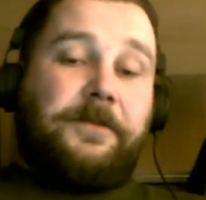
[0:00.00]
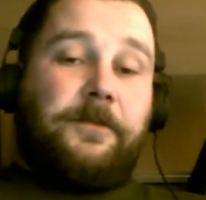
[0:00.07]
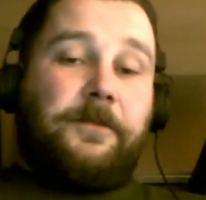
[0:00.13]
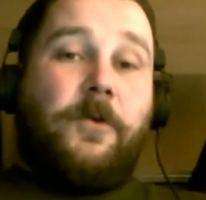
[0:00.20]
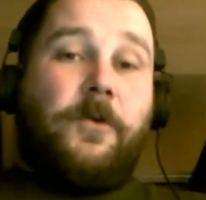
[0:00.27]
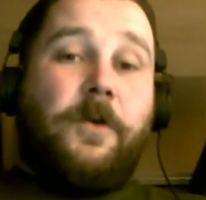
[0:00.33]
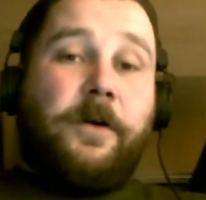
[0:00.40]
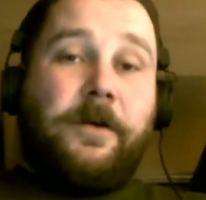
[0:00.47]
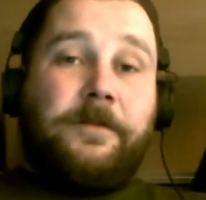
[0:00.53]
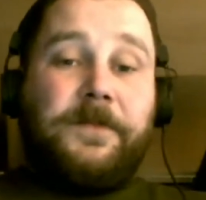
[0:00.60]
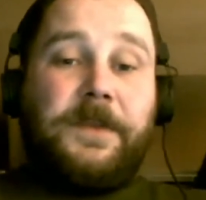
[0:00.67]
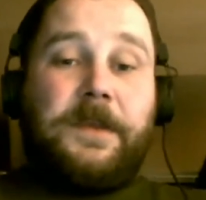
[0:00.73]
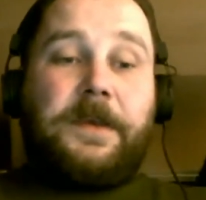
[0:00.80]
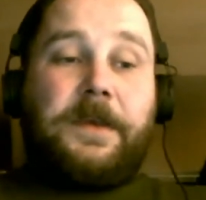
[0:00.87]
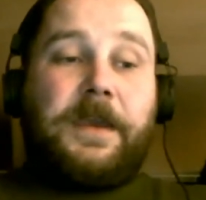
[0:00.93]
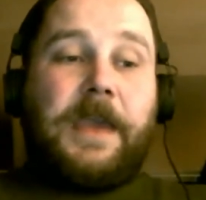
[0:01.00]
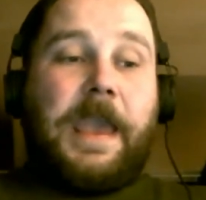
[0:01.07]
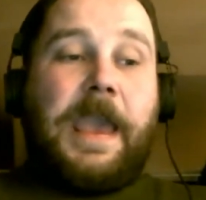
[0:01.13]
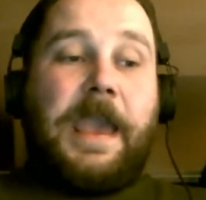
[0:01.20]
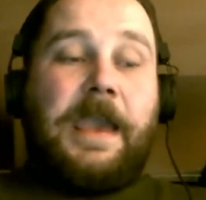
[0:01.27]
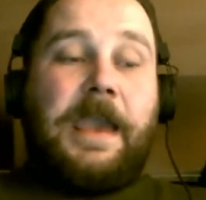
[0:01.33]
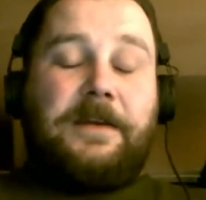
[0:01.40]
from war
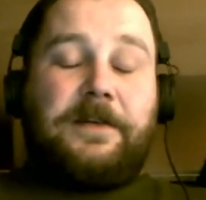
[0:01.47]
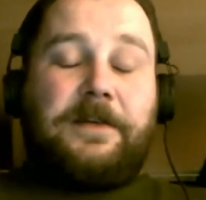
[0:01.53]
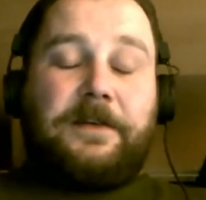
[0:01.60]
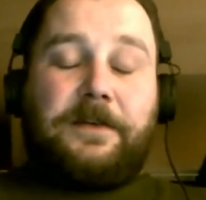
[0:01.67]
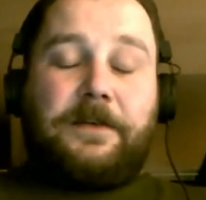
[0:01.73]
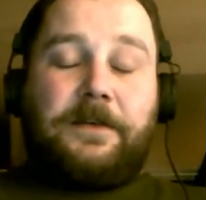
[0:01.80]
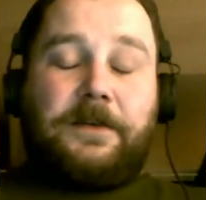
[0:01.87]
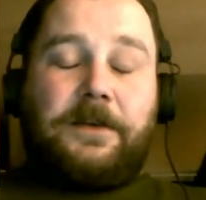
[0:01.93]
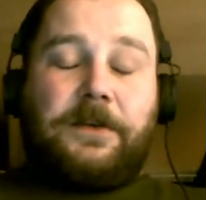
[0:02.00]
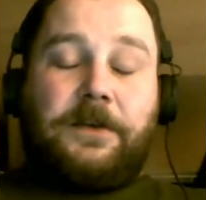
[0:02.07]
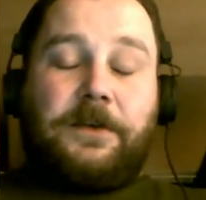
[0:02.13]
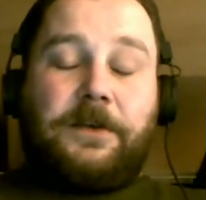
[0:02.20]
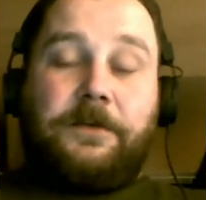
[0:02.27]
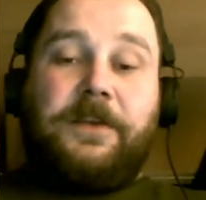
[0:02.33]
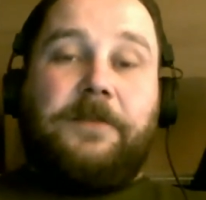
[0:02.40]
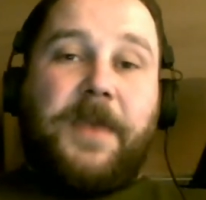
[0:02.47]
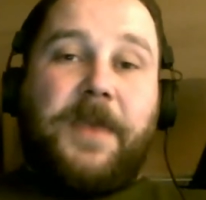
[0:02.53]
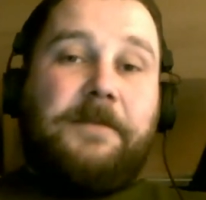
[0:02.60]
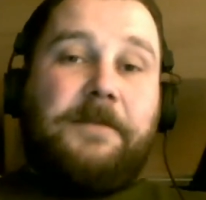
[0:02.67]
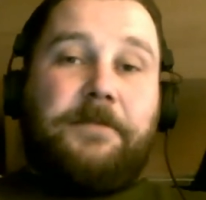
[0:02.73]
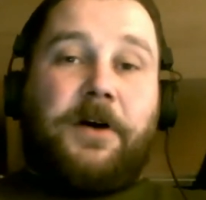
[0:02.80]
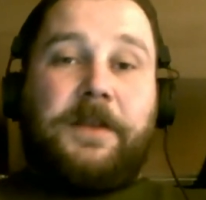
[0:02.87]
and using
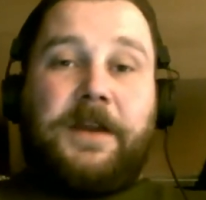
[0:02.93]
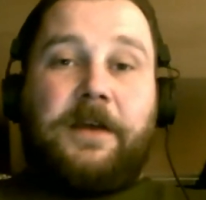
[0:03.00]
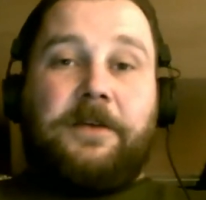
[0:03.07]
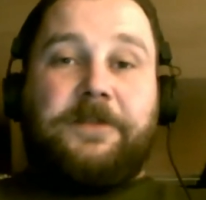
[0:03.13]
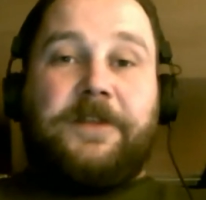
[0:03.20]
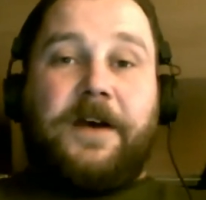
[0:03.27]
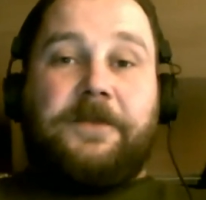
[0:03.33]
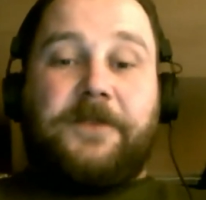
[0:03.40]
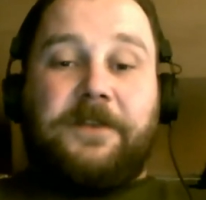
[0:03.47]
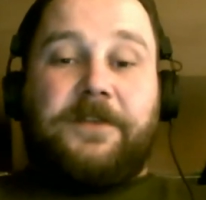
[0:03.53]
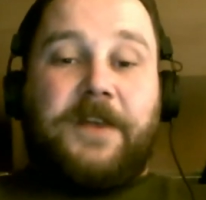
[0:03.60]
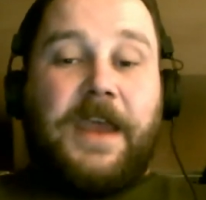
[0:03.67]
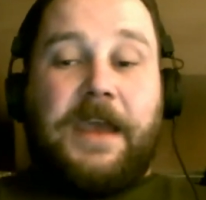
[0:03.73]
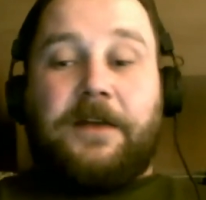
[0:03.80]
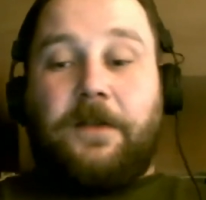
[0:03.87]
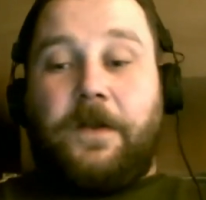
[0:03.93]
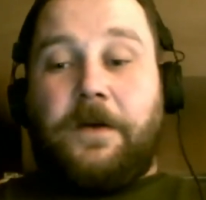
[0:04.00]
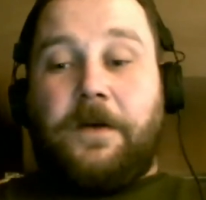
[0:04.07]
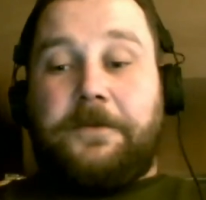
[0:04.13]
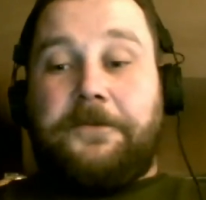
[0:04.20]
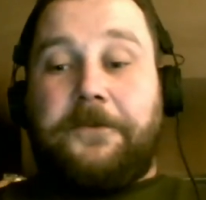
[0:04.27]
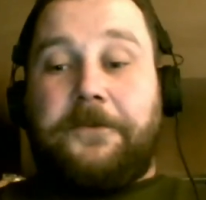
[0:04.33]
paintball and airsoft as an
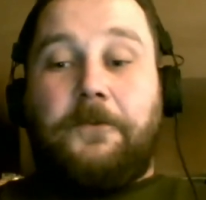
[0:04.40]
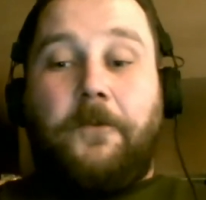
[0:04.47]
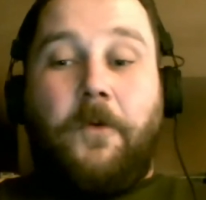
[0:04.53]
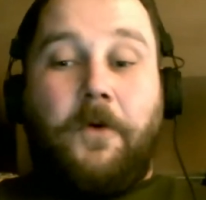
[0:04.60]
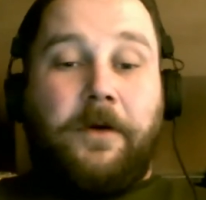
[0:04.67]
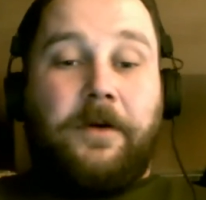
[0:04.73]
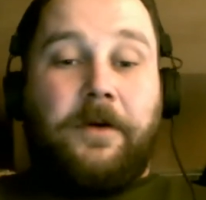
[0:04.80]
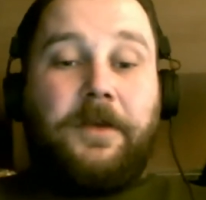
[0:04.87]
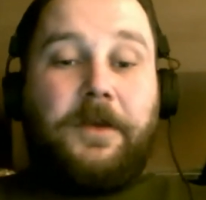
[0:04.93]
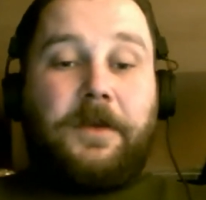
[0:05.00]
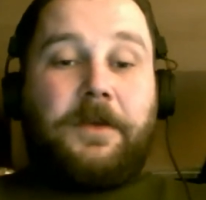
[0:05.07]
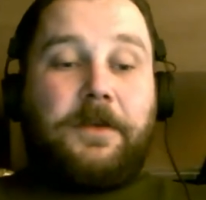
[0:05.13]
analog for war,